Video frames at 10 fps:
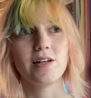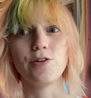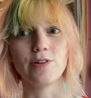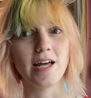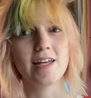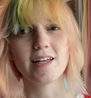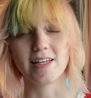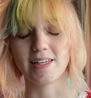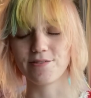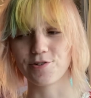you like,
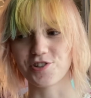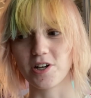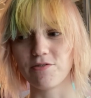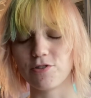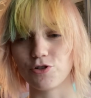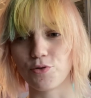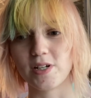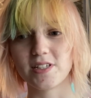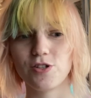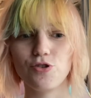and give yourself the
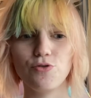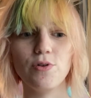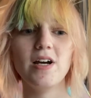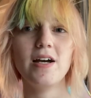choice to